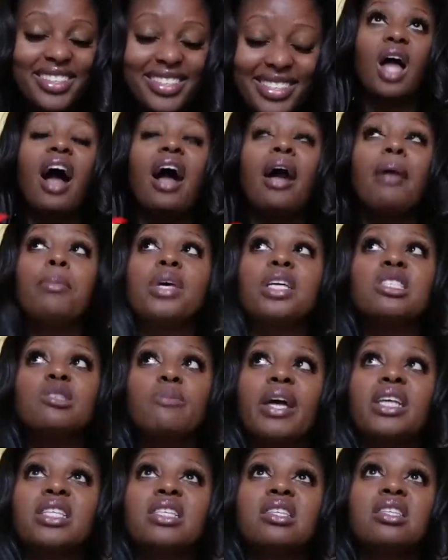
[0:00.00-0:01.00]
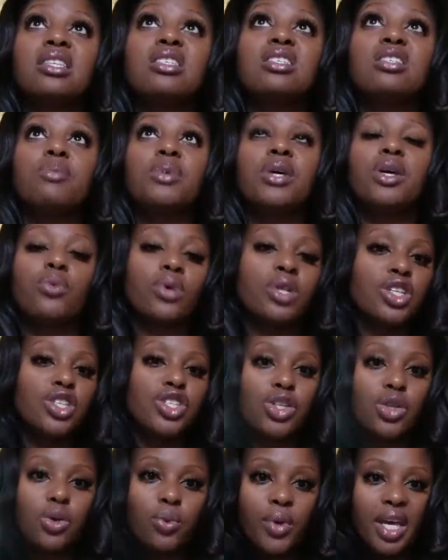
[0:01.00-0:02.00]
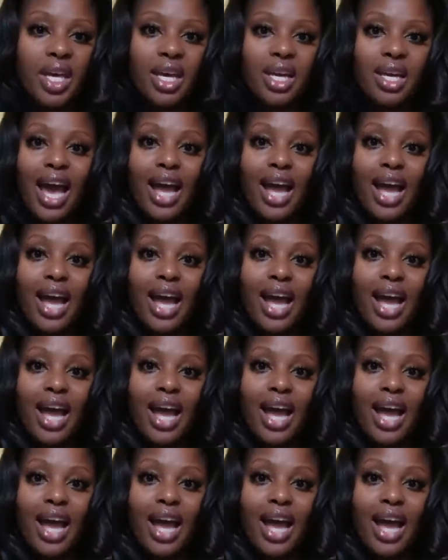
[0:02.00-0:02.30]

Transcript: I'm expecting this to be a really chill weekend.